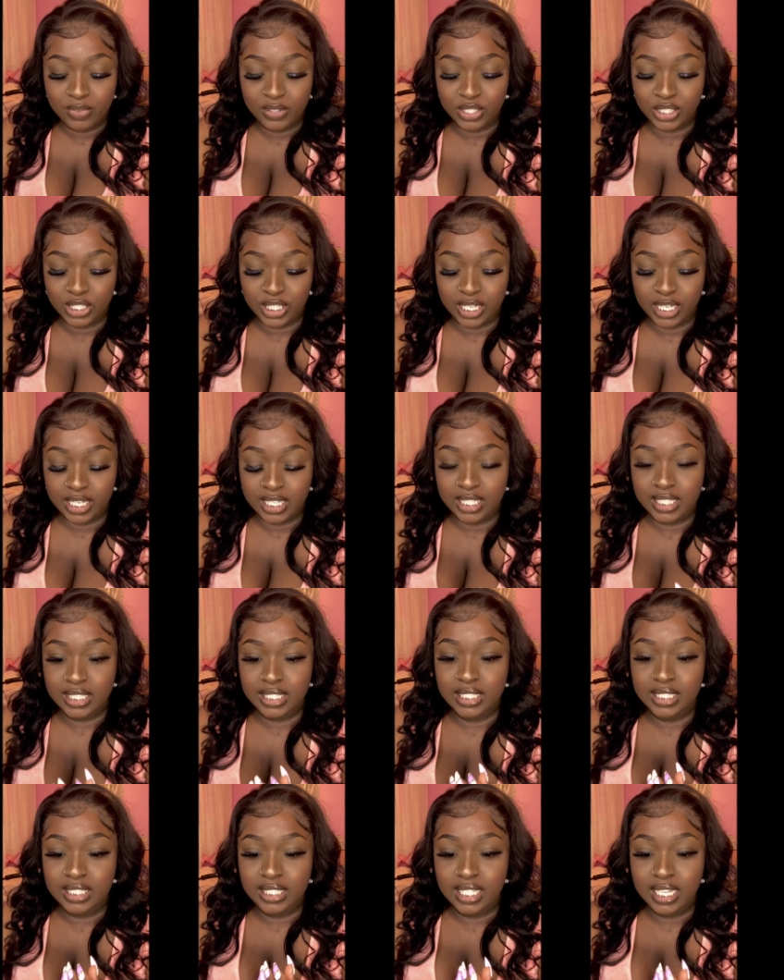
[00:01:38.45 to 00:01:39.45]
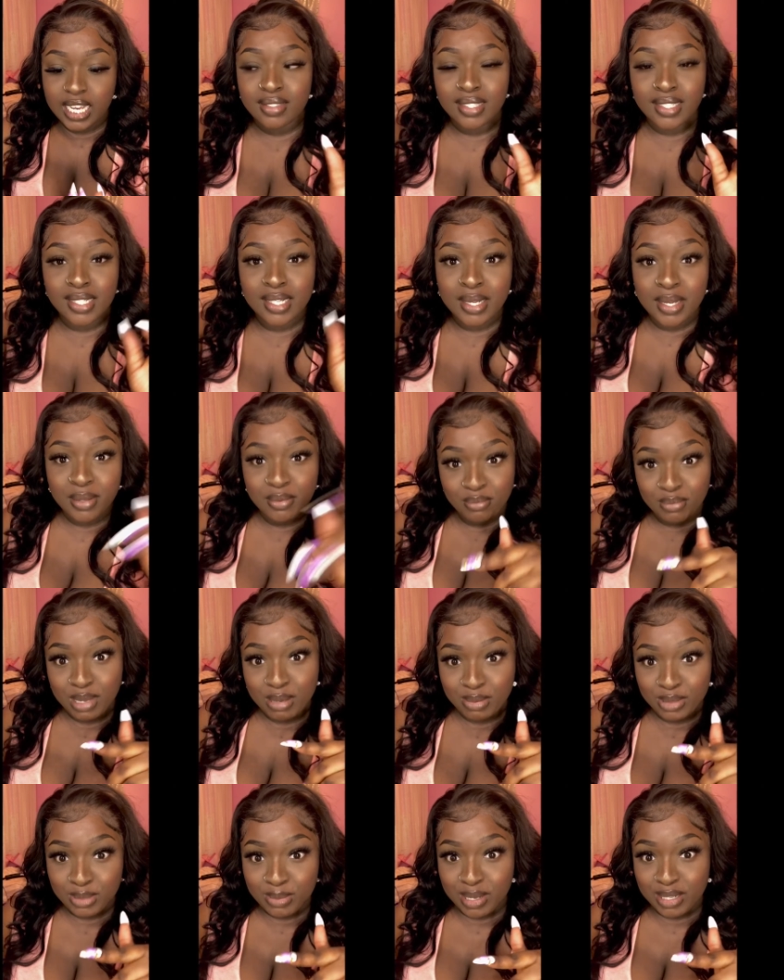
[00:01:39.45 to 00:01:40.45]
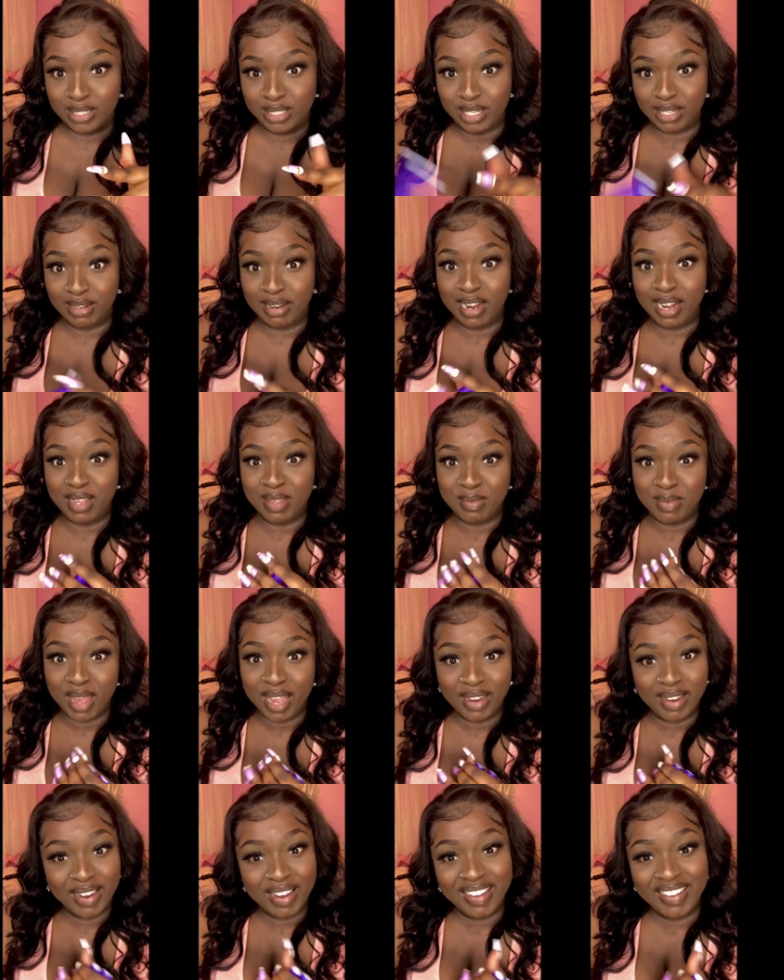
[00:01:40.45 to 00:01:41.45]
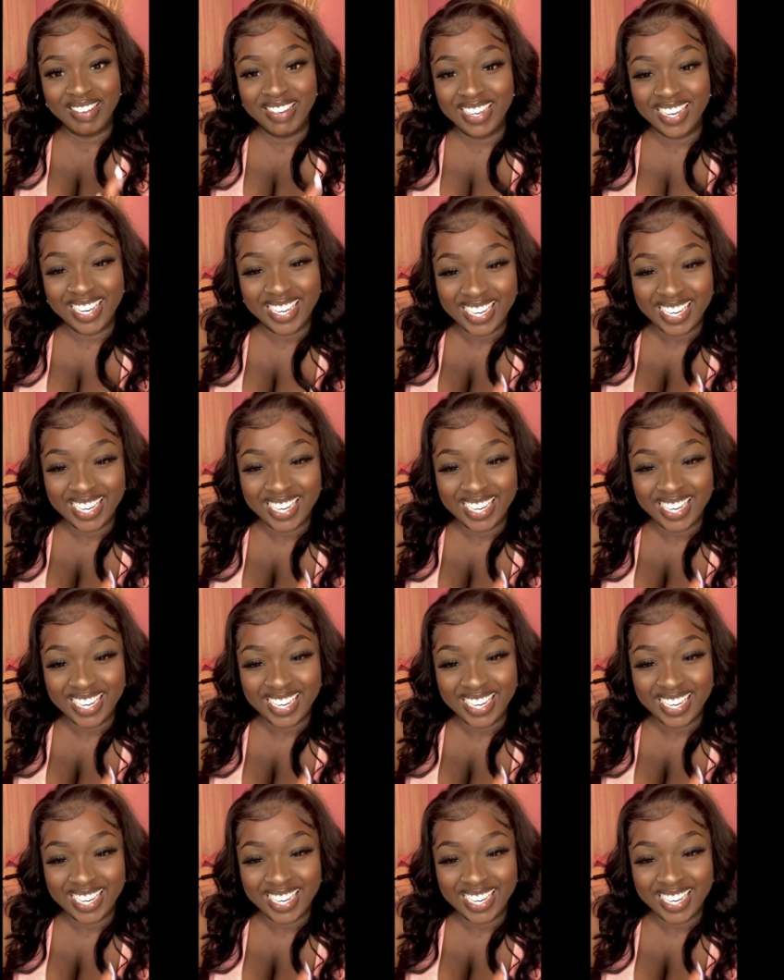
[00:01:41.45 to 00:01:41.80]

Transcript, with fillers: sure baby's about to start crying in the background.